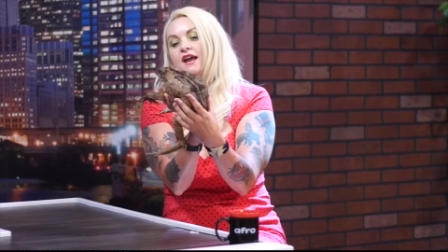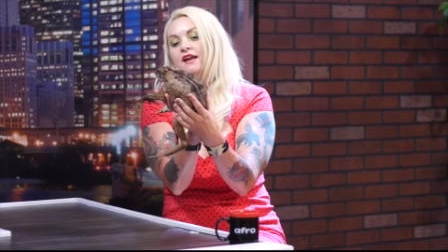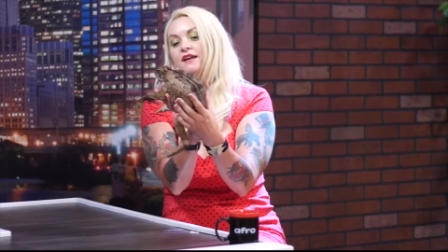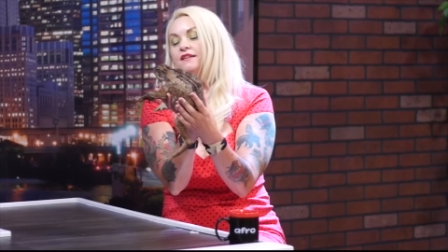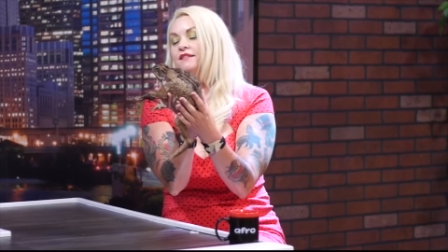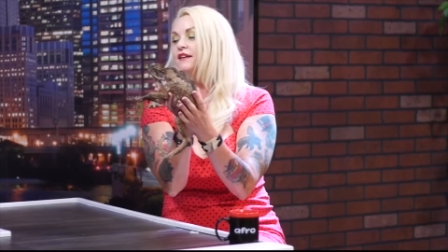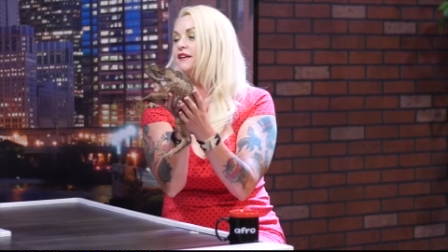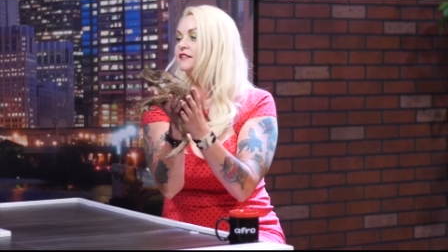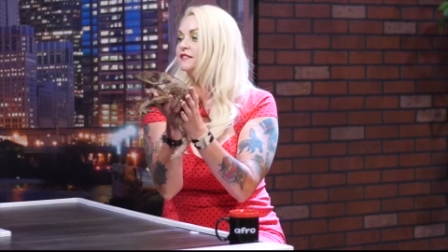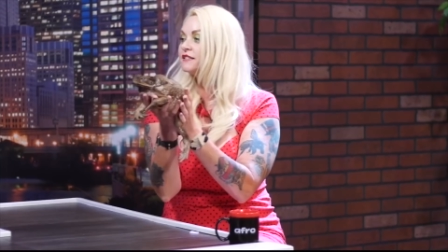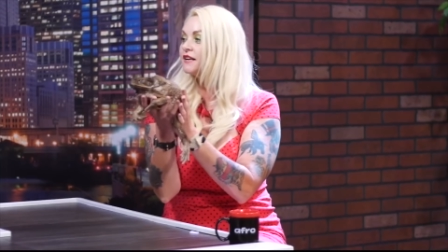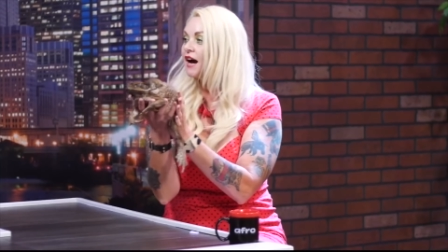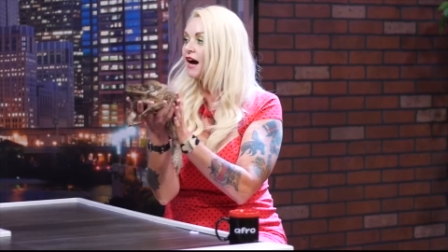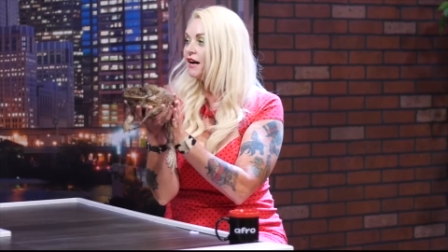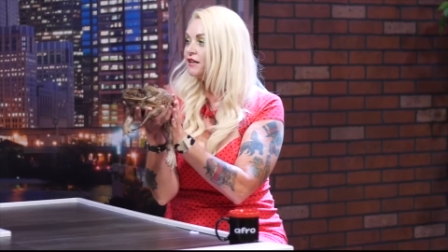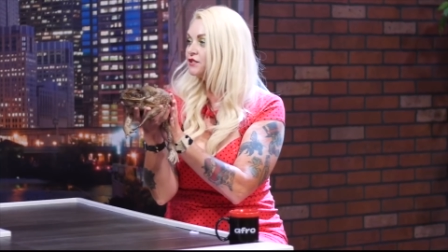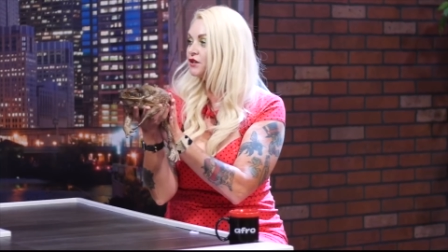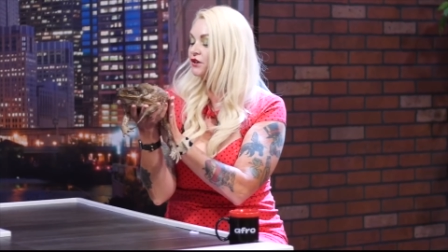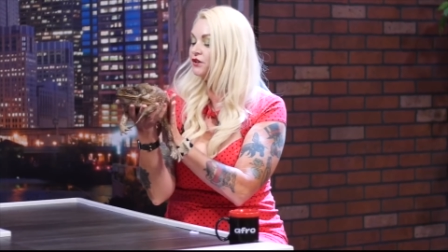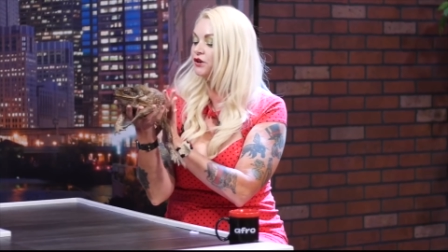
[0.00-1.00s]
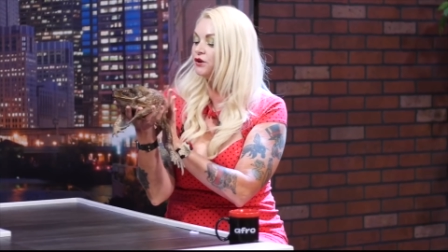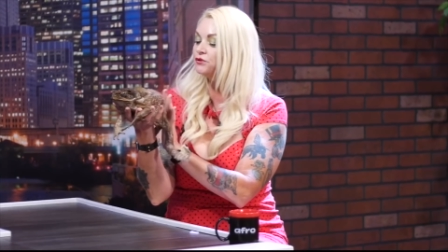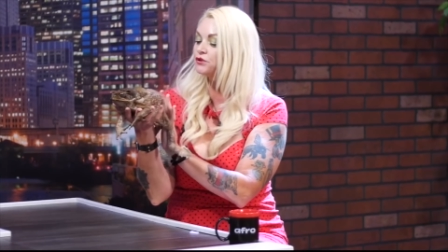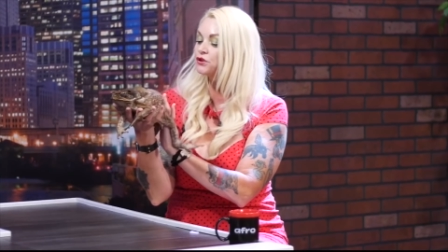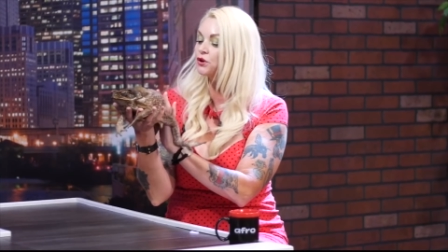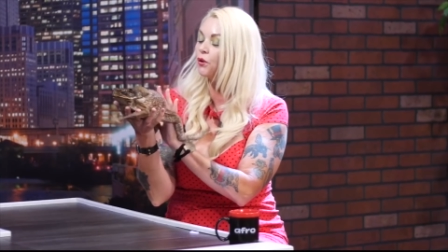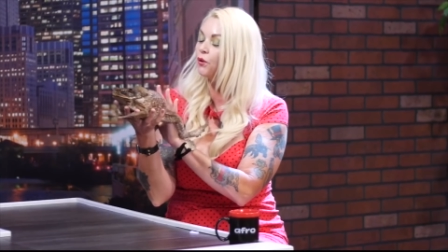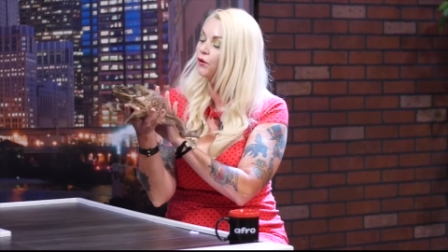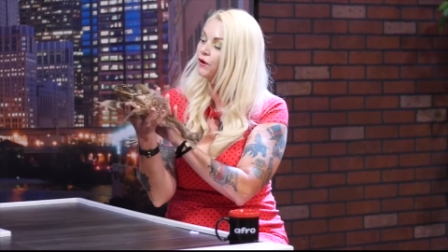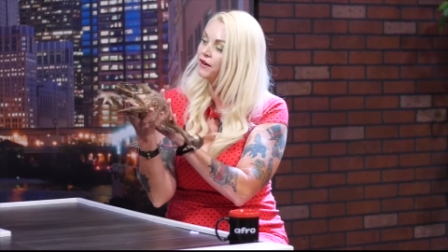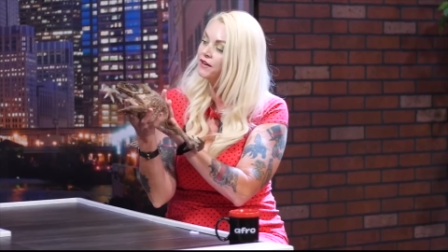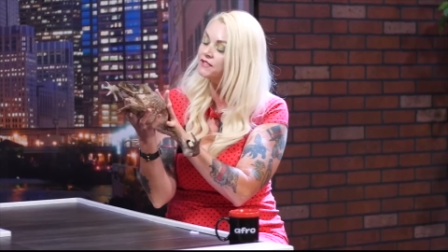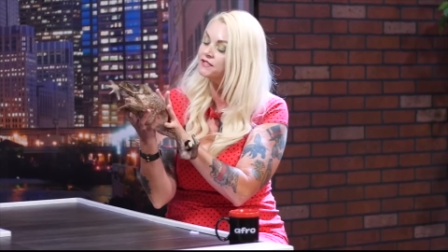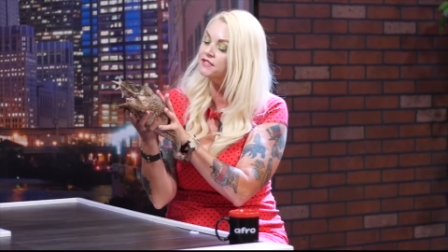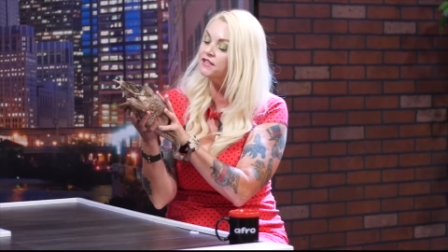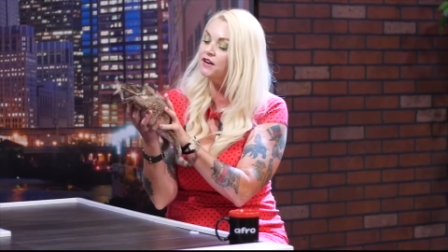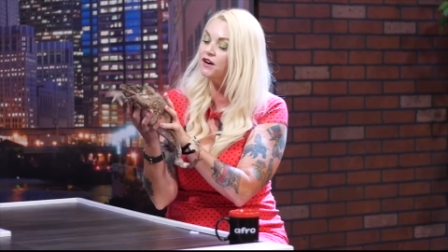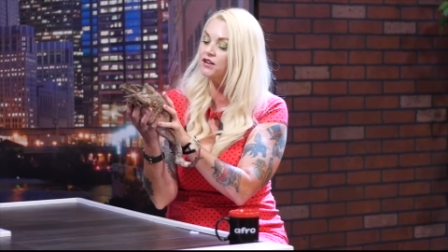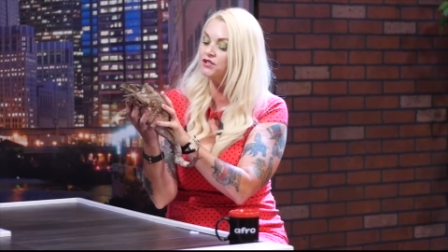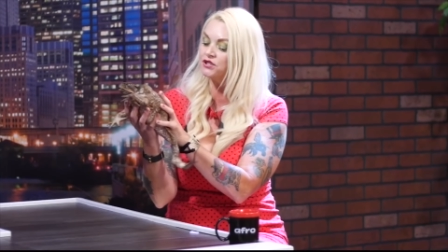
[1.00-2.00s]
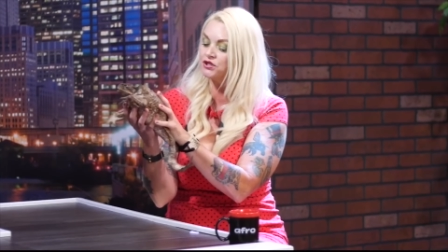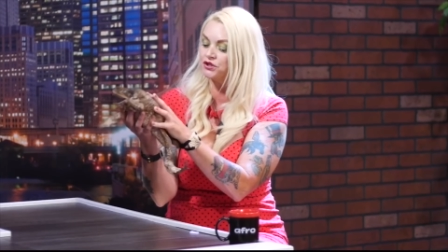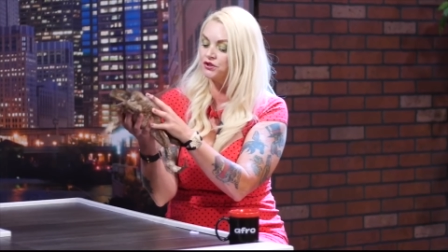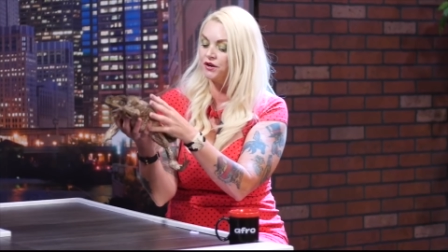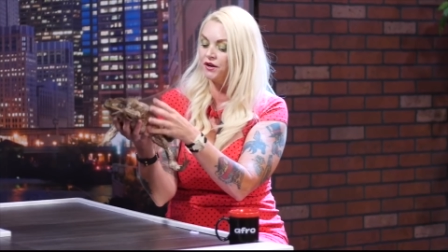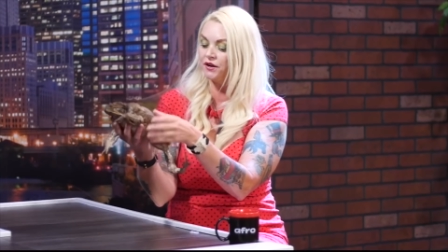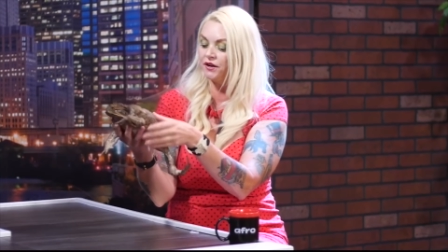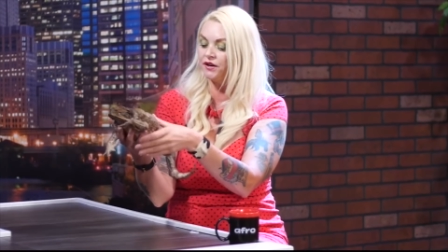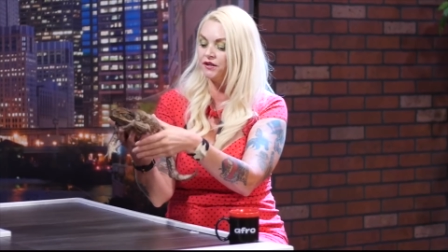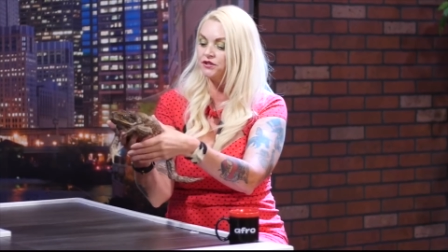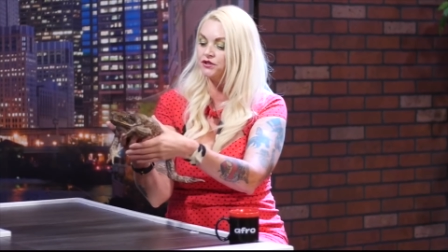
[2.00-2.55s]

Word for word: And these guys are notorious in Australia.